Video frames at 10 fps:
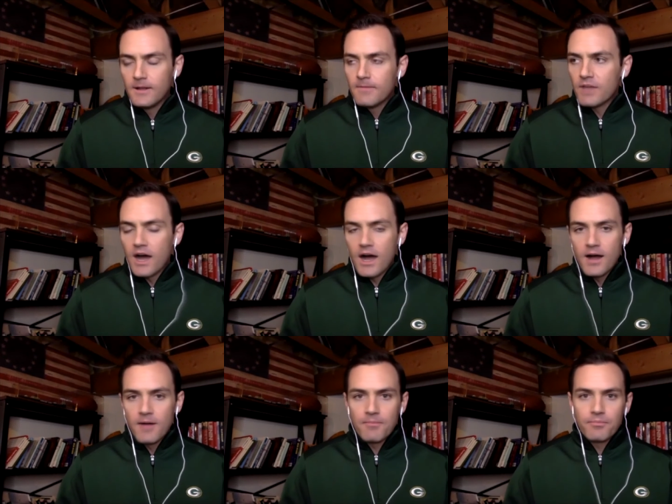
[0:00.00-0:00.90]

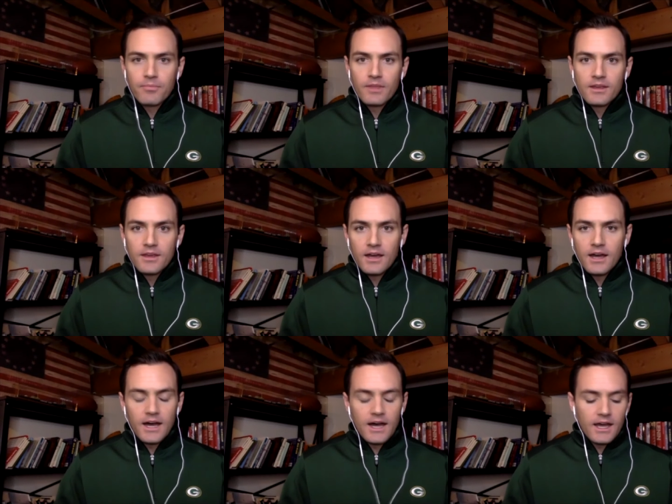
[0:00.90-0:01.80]
Um,
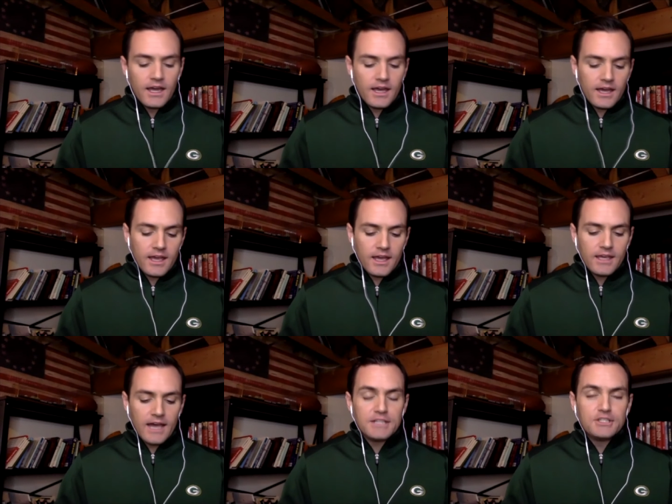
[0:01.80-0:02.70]
uh,
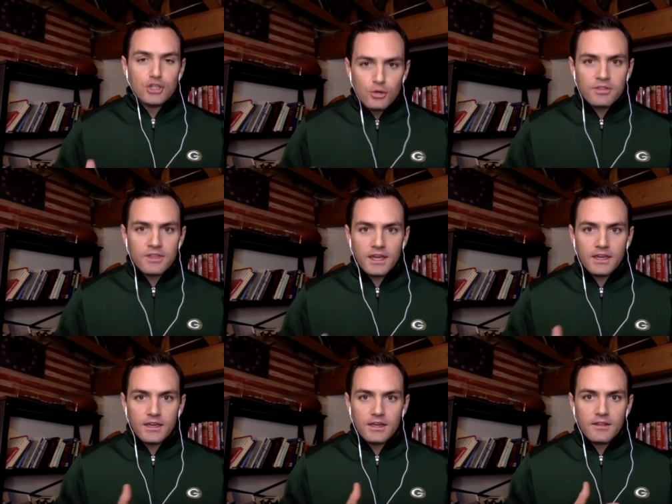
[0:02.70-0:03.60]
I do think
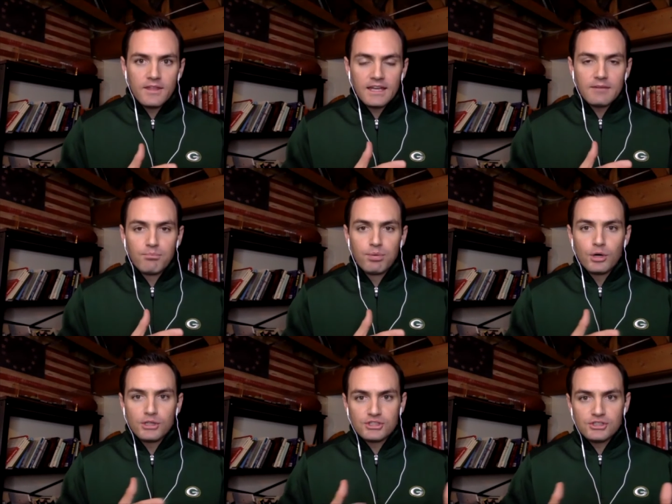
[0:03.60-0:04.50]
that
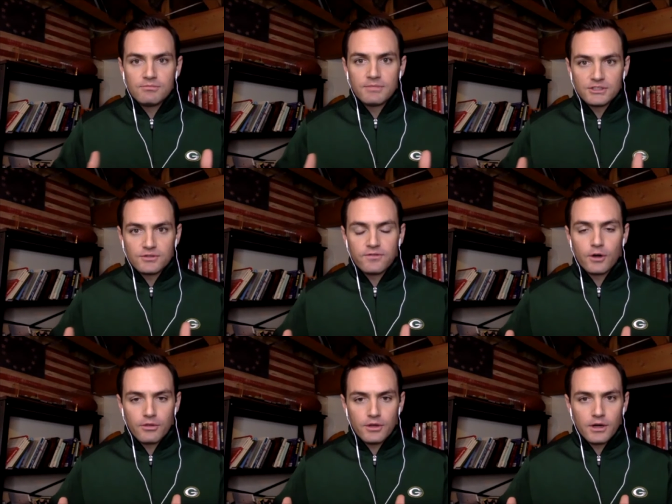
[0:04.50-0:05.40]
pushed much
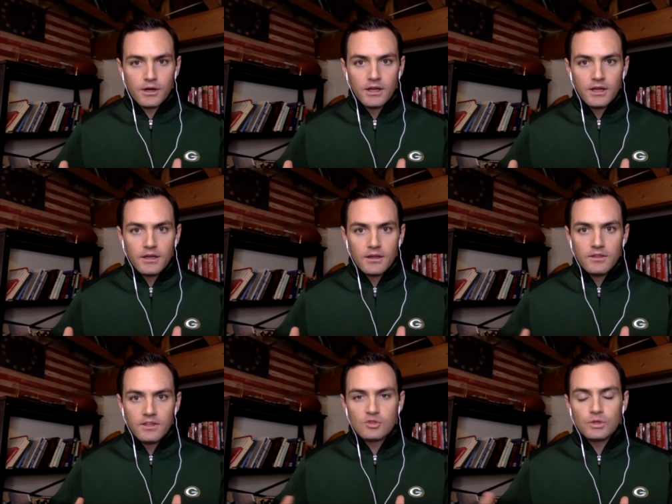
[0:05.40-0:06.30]
further,
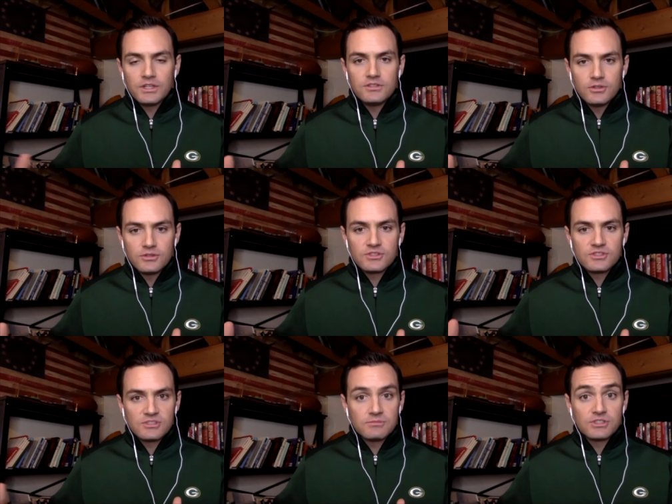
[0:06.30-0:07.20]
this would induce
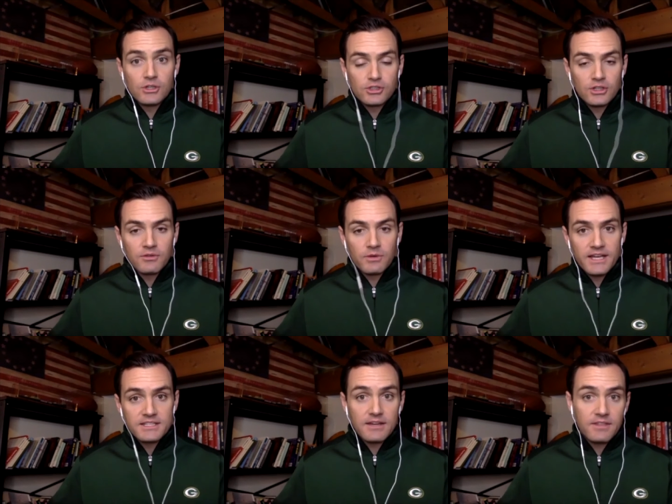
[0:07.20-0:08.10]
some social
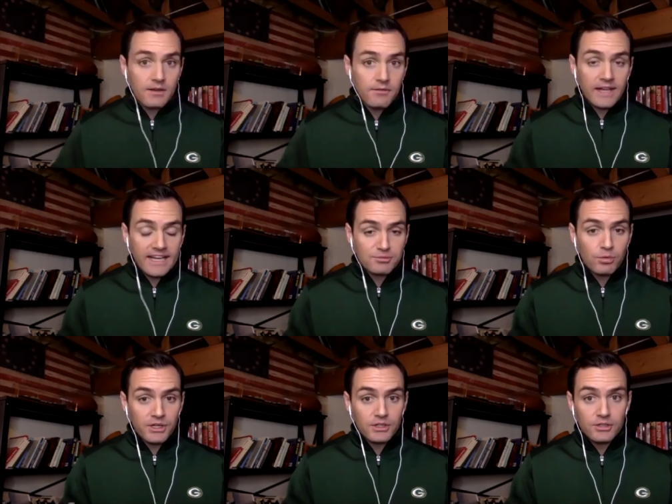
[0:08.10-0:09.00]
unrest. I think a
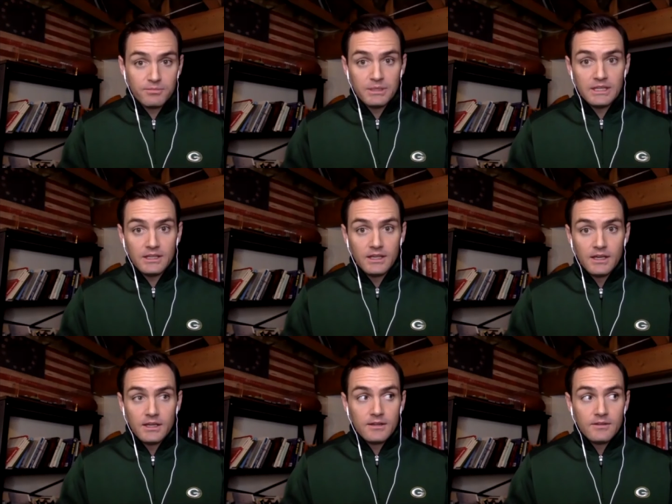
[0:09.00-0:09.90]
flashpoint could be
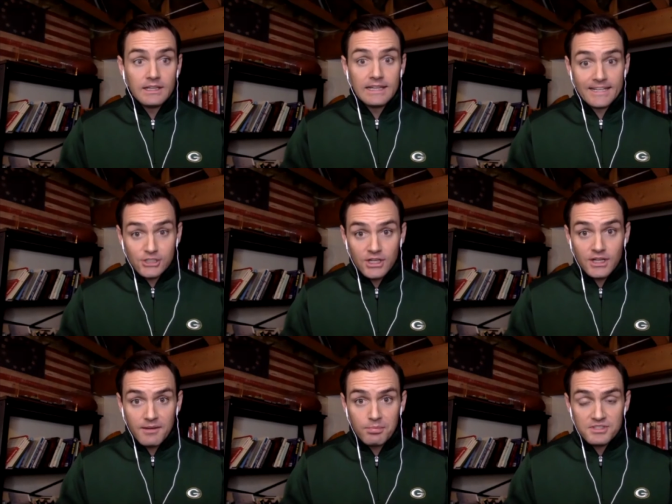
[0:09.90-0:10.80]
the election on
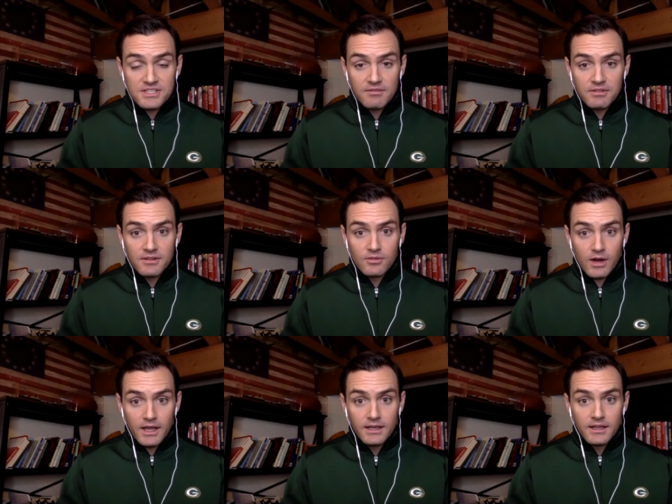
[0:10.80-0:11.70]
April 7th,
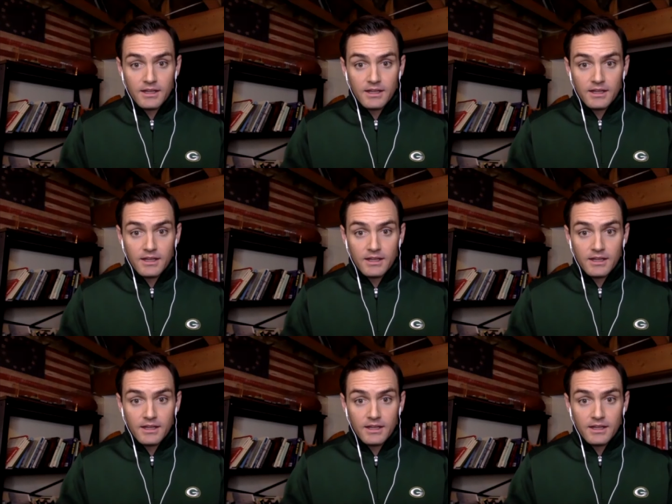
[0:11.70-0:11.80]
right?